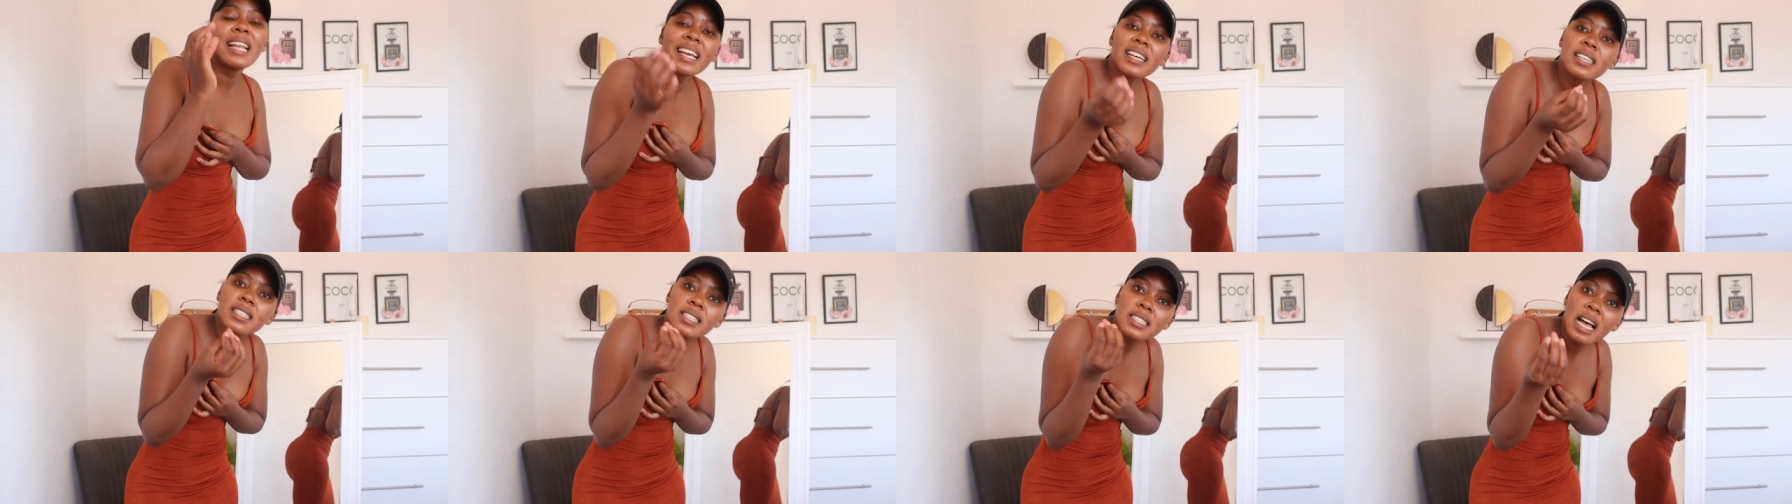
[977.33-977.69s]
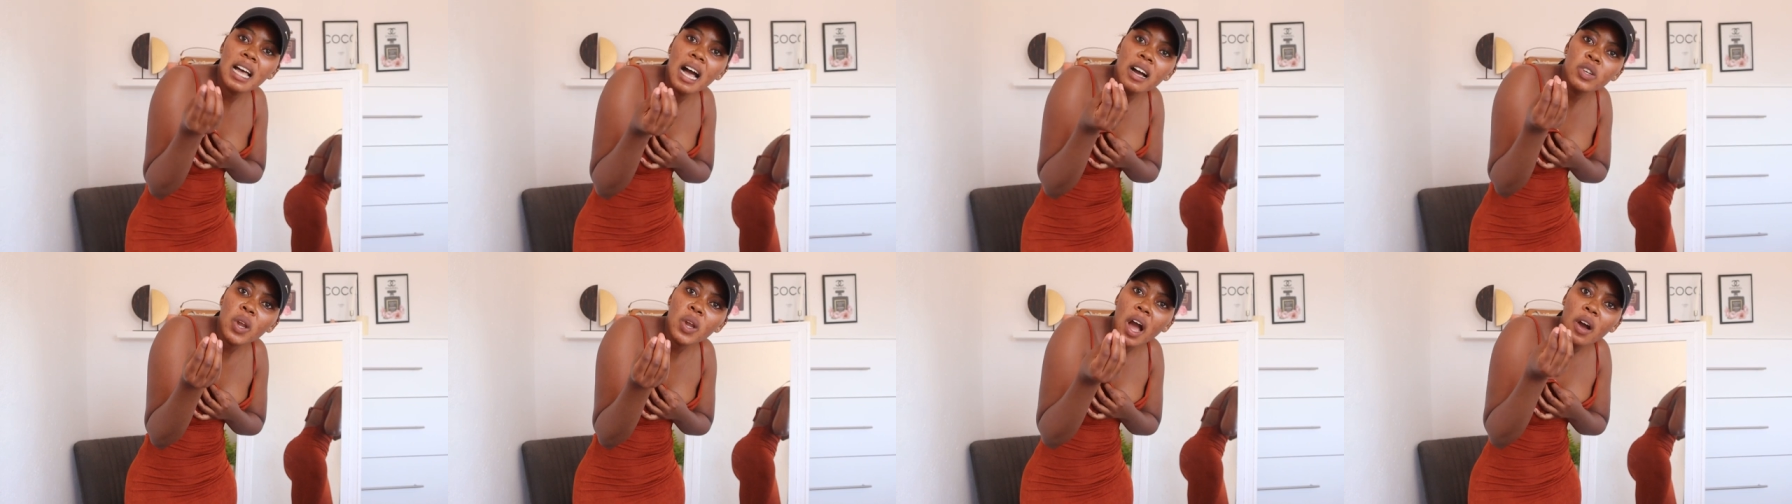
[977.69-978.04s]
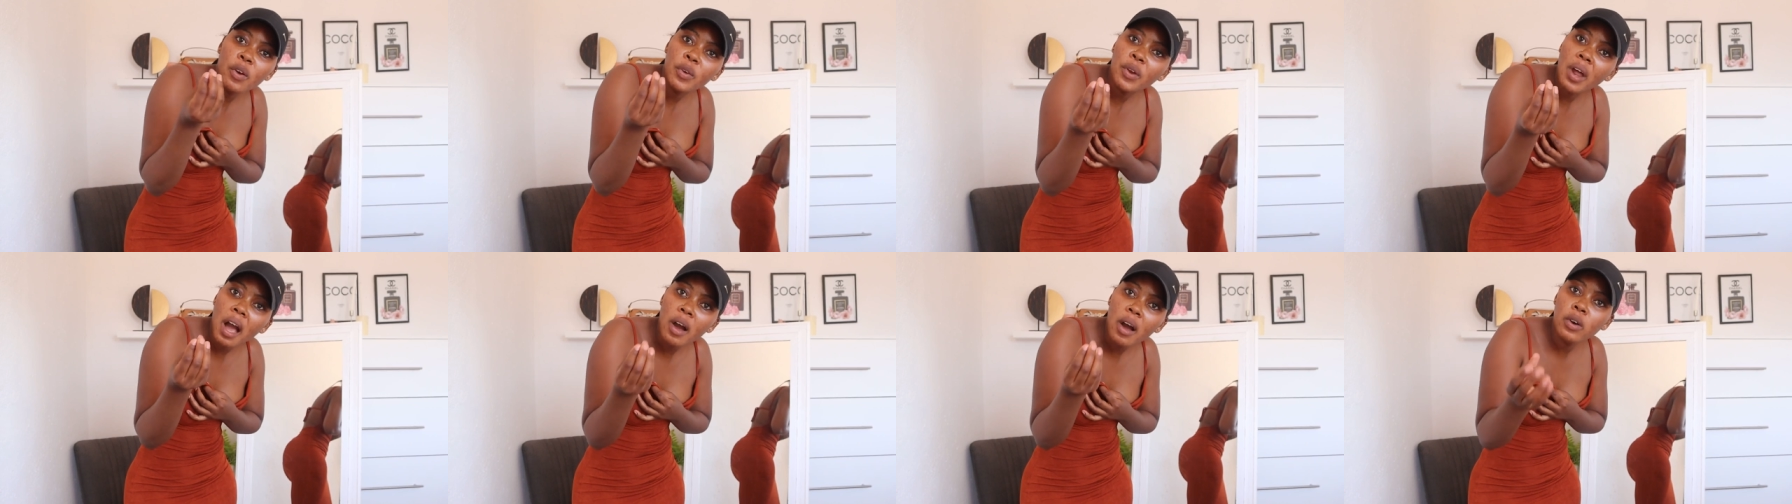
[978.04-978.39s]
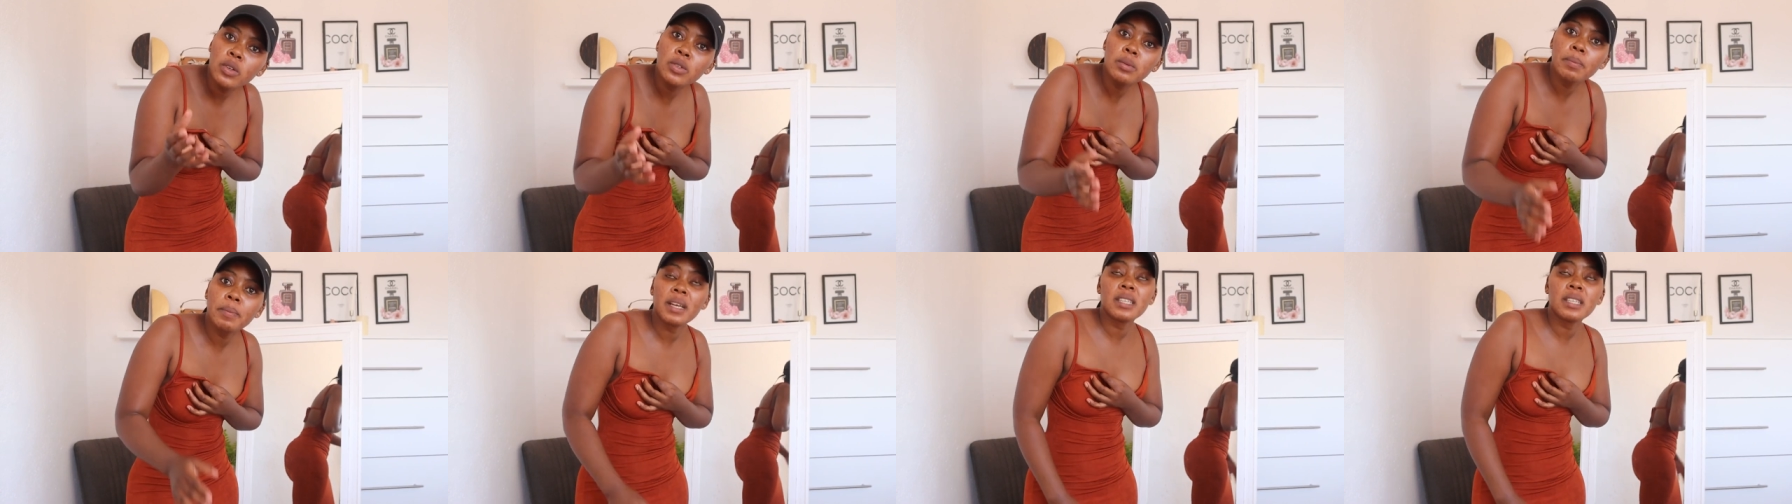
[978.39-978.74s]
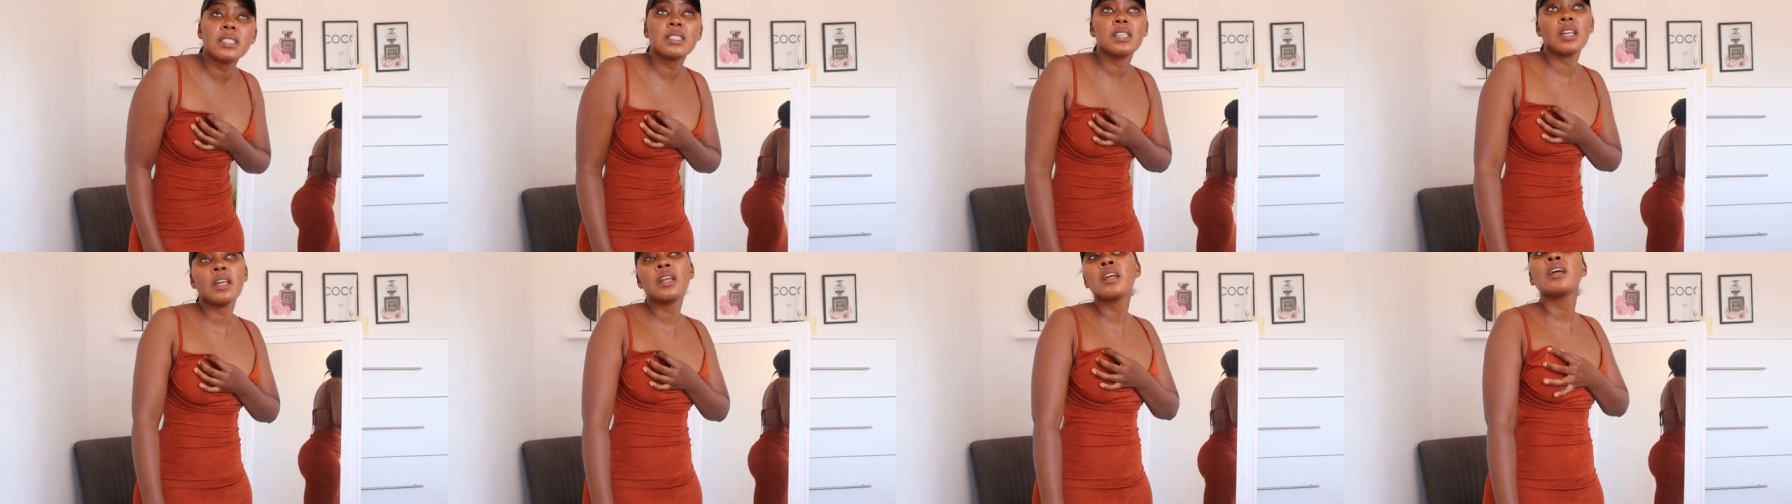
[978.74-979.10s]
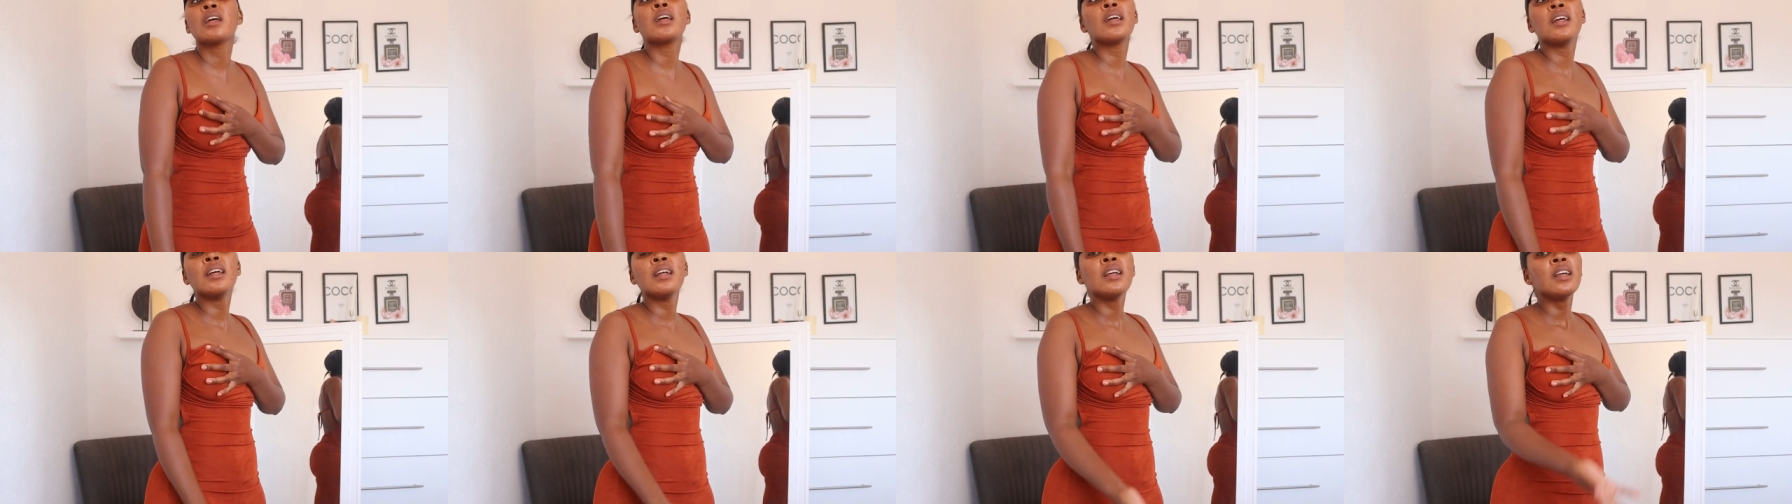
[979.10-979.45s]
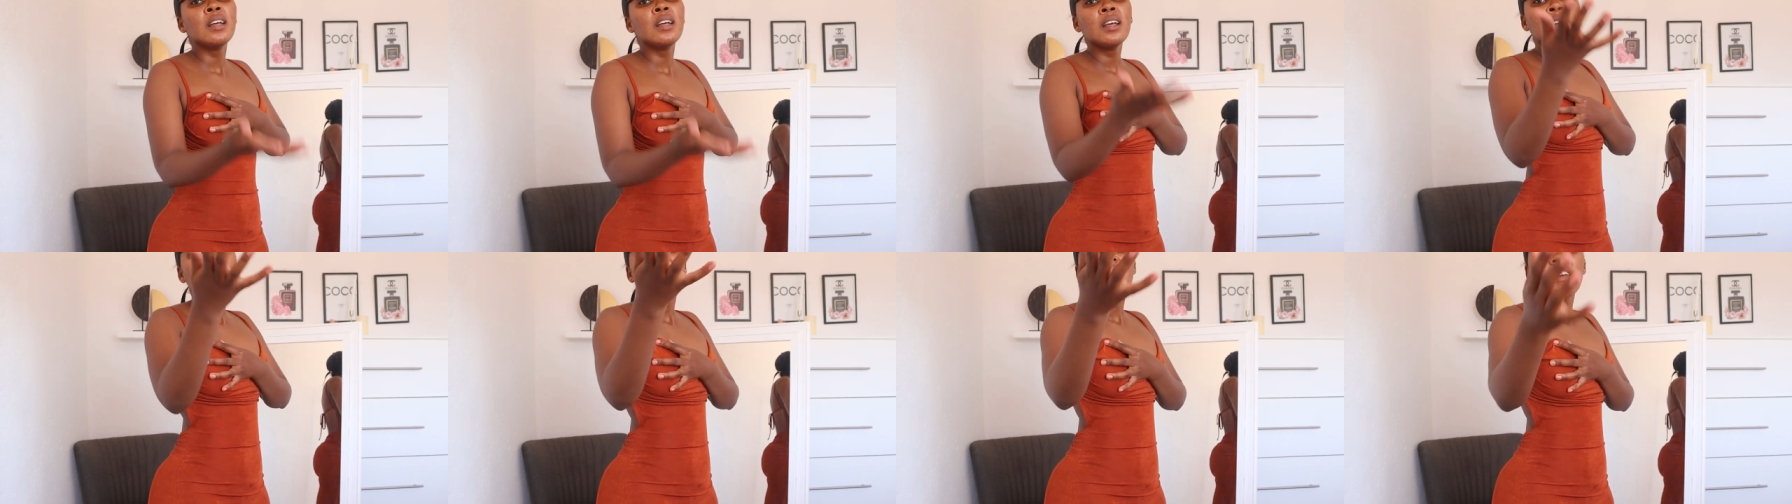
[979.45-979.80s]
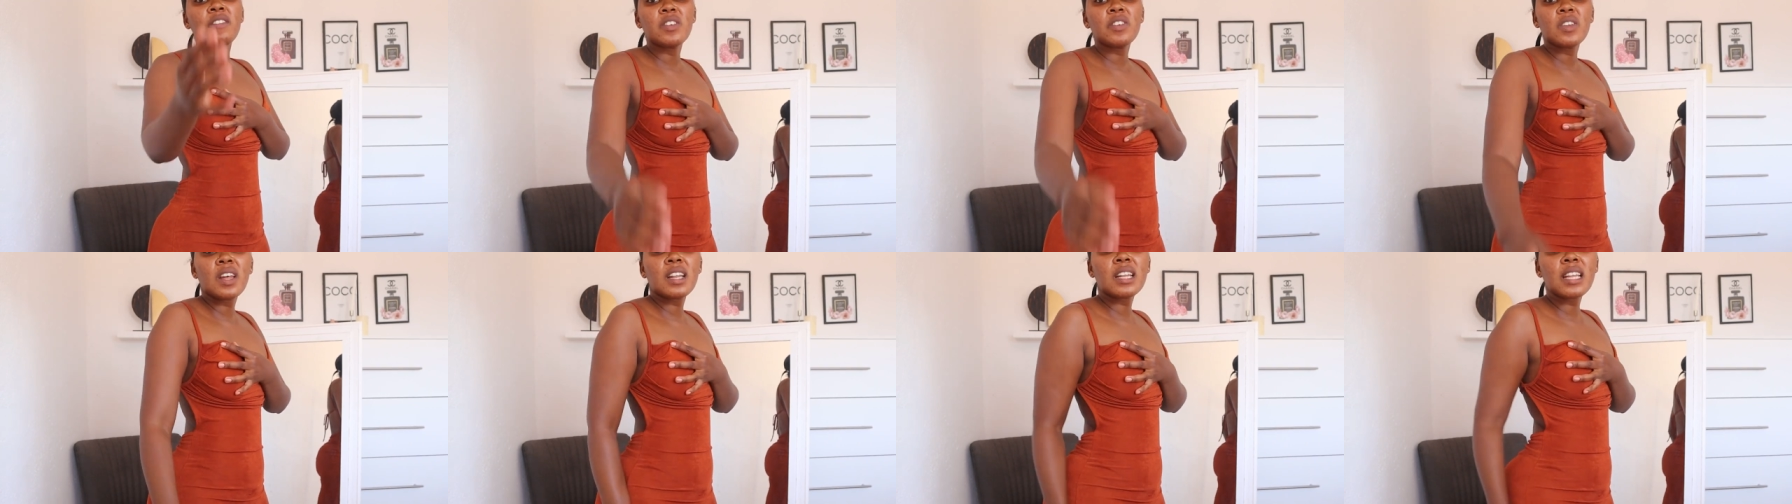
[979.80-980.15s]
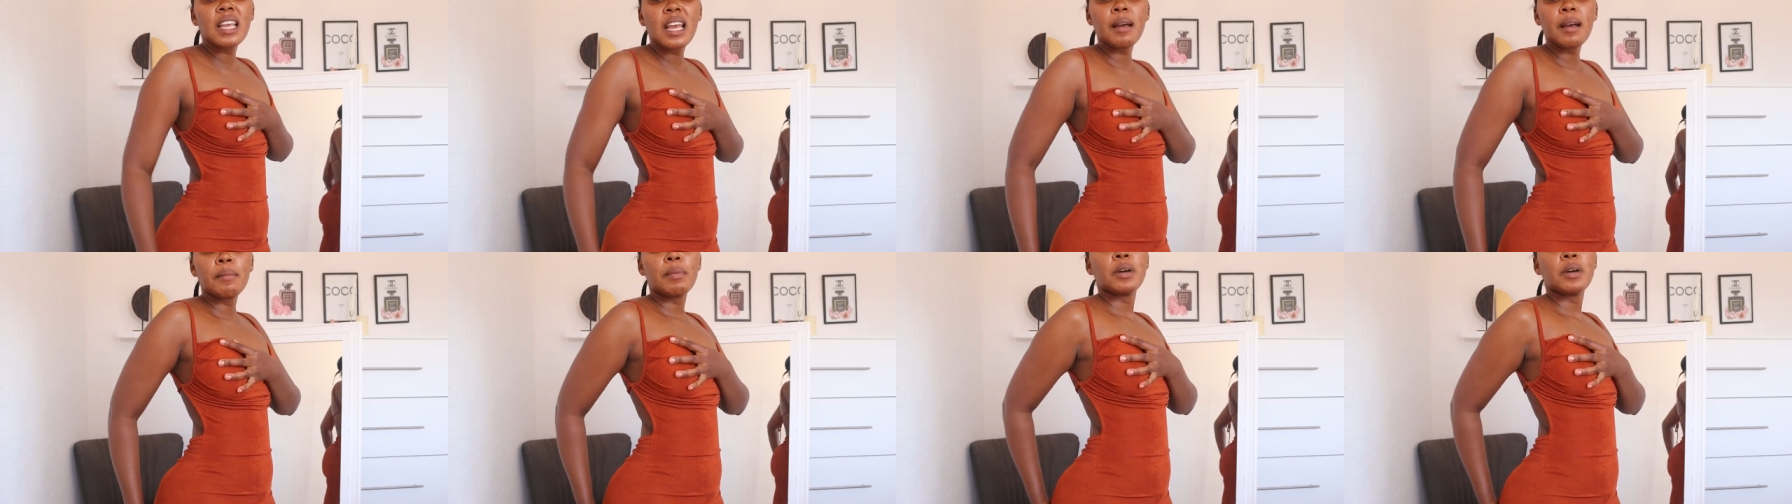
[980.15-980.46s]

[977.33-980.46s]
like it's out, but if you don't care